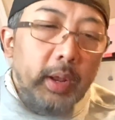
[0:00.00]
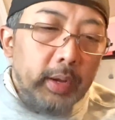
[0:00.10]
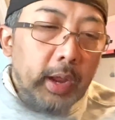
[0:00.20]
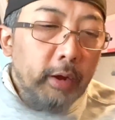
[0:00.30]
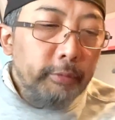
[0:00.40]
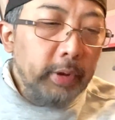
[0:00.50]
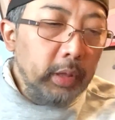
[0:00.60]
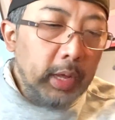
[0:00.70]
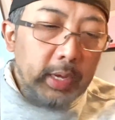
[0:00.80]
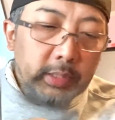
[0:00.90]
Now
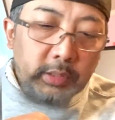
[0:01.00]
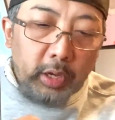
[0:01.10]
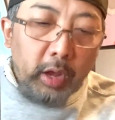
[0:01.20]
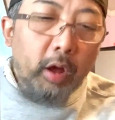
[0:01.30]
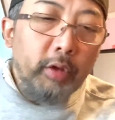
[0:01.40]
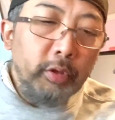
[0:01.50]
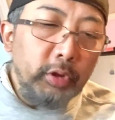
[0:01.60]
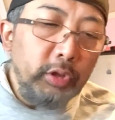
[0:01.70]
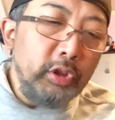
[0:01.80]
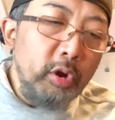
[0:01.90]
realize, although
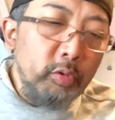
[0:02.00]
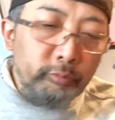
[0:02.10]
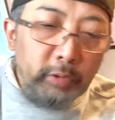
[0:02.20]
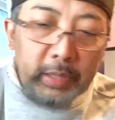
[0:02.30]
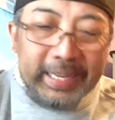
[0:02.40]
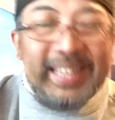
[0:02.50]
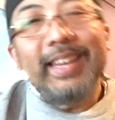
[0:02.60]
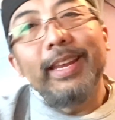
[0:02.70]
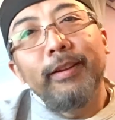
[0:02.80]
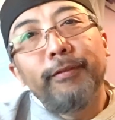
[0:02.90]
you don't really
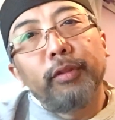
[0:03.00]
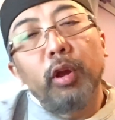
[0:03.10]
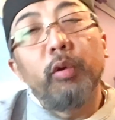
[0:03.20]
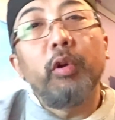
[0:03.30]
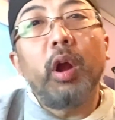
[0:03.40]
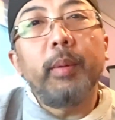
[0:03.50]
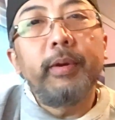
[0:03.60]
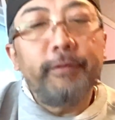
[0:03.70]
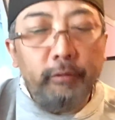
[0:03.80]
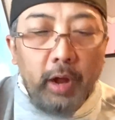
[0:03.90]
need
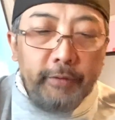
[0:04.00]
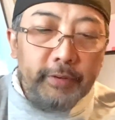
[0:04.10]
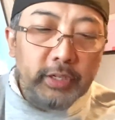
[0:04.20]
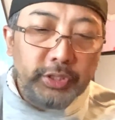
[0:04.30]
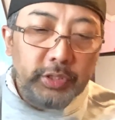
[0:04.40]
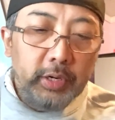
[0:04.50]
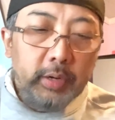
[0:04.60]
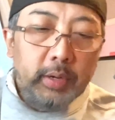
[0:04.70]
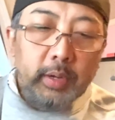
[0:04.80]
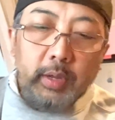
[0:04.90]
fluorocarbon for rockfish,
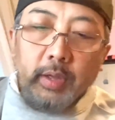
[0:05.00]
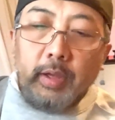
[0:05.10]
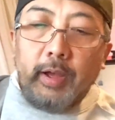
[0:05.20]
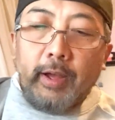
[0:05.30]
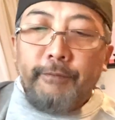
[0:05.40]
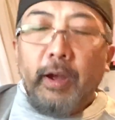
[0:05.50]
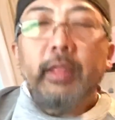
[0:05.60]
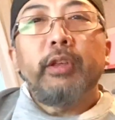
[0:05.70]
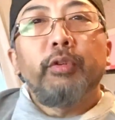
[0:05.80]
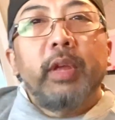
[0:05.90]
I find
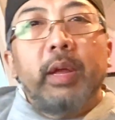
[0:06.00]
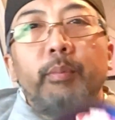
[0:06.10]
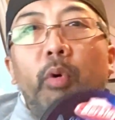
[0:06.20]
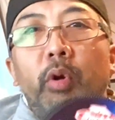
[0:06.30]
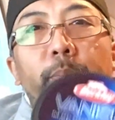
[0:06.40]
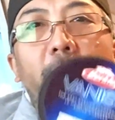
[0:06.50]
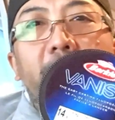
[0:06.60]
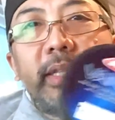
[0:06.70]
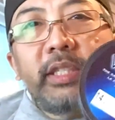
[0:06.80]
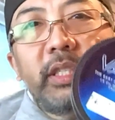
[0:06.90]
that you'll get more
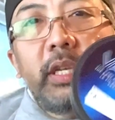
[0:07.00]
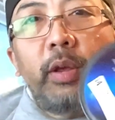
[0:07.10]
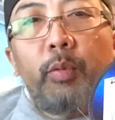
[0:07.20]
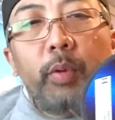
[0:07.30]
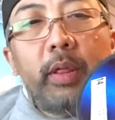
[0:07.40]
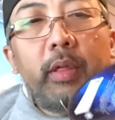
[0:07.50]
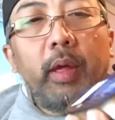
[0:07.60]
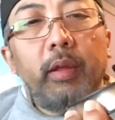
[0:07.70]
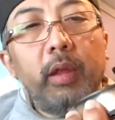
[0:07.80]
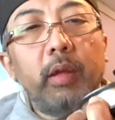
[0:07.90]
bites when
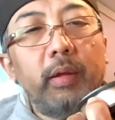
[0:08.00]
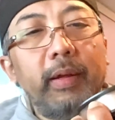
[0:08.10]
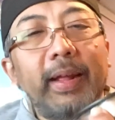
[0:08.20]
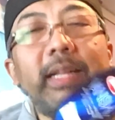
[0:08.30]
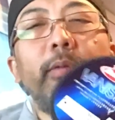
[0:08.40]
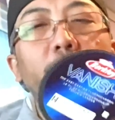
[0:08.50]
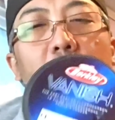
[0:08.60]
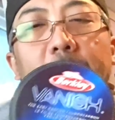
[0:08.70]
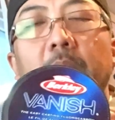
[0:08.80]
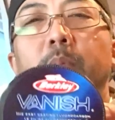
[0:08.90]
it
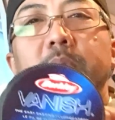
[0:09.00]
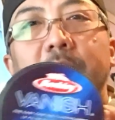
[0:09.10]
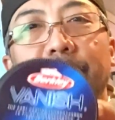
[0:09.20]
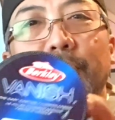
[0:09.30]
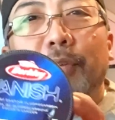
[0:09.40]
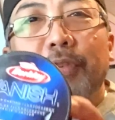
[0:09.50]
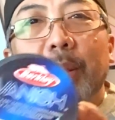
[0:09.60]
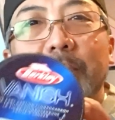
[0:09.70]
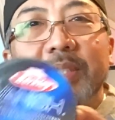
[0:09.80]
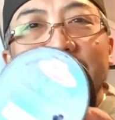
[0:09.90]
becomes difficult for
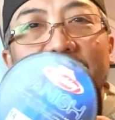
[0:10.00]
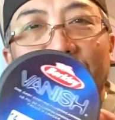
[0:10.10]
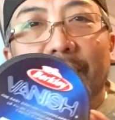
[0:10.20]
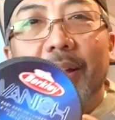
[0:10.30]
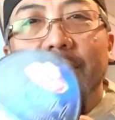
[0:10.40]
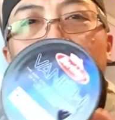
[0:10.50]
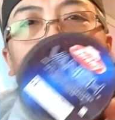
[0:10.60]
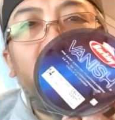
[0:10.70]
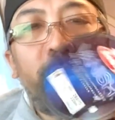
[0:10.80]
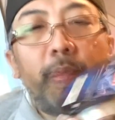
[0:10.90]
them to see the line. So
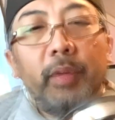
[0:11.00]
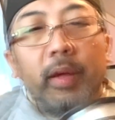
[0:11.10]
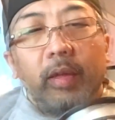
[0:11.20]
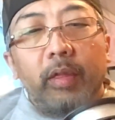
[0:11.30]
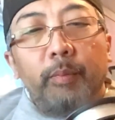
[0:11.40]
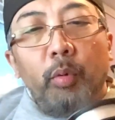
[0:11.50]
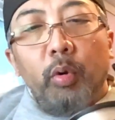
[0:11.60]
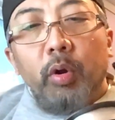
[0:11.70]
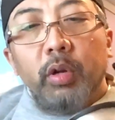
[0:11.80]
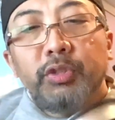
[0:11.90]
the
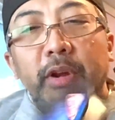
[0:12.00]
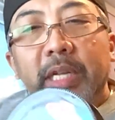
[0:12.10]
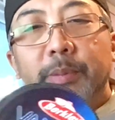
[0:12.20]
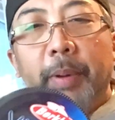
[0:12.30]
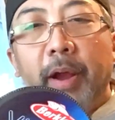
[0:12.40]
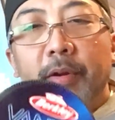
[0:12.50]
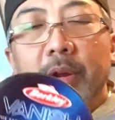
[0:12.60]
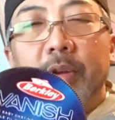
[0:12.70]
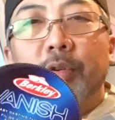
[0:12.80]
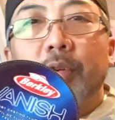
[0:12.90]
more
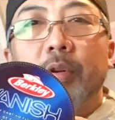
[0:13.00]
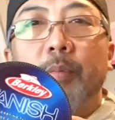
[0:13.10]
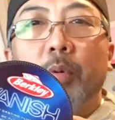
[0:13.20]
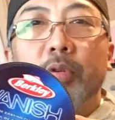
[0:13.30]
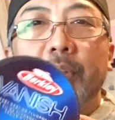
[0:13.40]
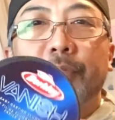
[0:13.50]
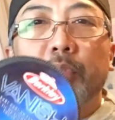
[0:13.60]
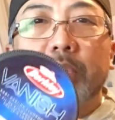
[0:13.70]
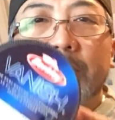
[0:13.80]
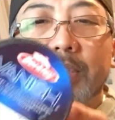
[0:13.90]
transparent or more
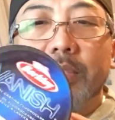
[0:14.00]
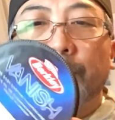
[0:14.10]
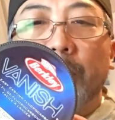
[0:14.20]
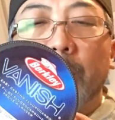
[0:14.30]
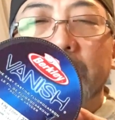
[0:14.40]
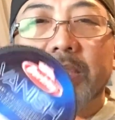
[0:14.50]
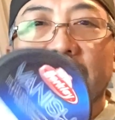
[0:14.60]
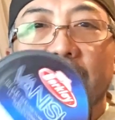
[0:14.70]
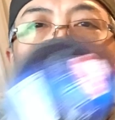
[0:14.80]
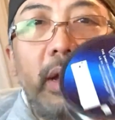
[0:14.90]
difficult it is for them to
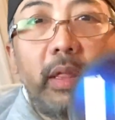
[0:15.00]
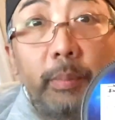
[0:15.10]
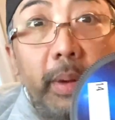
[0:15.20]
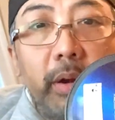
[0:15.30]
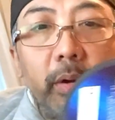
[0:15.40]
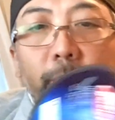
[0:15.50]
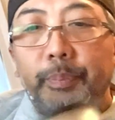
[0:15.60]
see the line, the better.